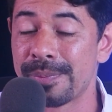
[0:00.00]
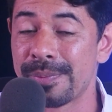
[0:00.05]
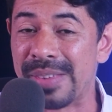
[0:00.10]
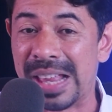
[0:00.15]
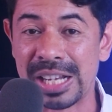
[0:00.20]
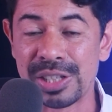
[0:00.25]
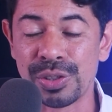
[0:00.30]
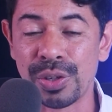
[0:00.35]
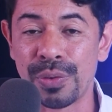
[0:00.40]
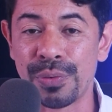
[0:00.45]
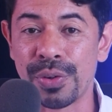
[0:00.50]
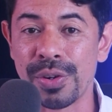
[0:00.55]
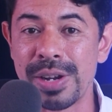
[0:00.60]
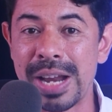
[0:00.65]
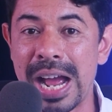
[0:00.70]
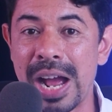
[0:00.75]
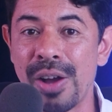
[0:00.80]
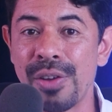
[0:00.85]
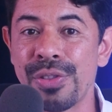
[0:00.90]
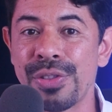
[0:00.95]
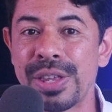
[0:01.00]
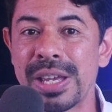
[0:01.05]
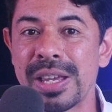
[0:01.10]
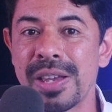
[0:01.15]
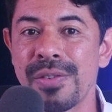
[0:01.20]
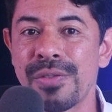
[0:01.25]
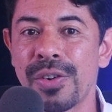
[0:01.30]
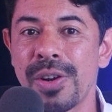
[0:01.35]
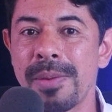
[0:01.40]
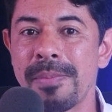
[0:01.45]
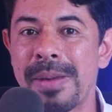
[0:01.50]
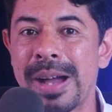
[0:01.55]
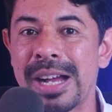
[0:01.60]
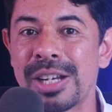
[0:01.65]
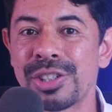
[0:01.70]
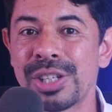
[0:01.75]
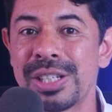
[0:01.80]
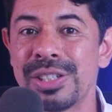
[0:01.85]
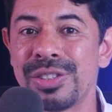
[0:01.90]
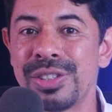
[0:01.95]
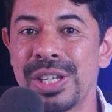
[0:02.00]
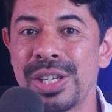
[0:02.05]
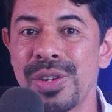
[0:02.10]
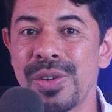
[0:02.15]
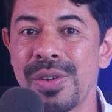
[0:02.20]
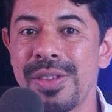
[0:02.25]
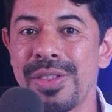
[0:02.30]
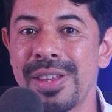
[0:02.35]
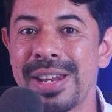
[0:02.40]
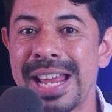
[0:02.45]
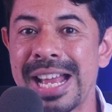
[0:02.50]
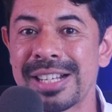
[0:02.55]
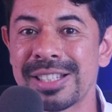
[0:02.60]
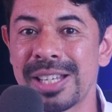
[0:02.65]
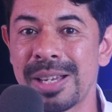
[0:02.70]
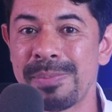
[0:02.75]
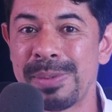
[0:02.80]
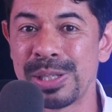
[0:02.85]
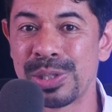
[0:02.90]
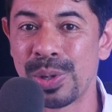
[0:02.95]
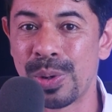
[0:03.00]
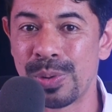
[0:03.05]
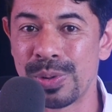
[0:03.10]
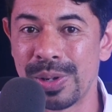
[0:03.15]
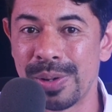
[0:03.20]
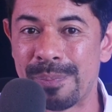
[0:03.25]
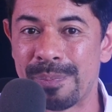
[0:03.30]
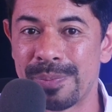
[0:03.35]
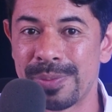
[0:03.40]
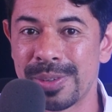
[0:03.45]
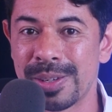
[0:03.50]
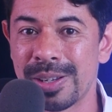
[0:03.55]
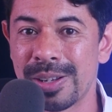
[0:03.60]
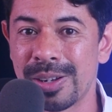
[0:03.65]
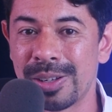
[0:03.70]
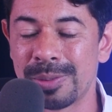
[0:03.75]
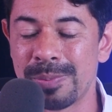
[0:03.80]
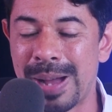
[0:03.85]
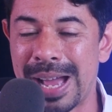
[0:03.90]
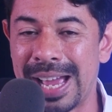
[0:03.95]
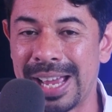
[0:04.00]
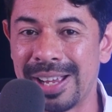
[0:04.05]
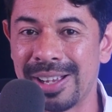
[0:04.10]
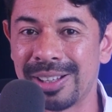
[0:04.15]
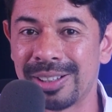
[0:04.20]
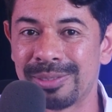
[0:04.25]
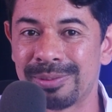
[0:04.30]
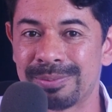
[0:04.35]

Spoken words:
That's all for now. Thank you very much and see you in the next episode. Goodbye.